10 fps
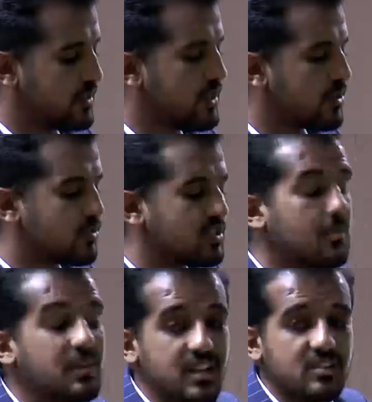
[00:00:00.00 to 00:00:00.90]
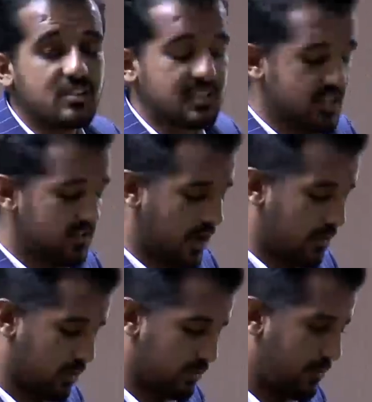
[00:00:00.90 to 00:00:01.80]
Severely contaminated,
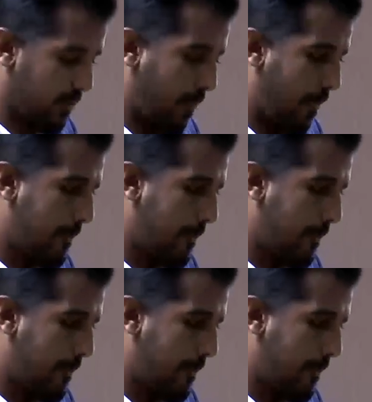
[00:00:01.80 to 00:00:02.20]
leave upon.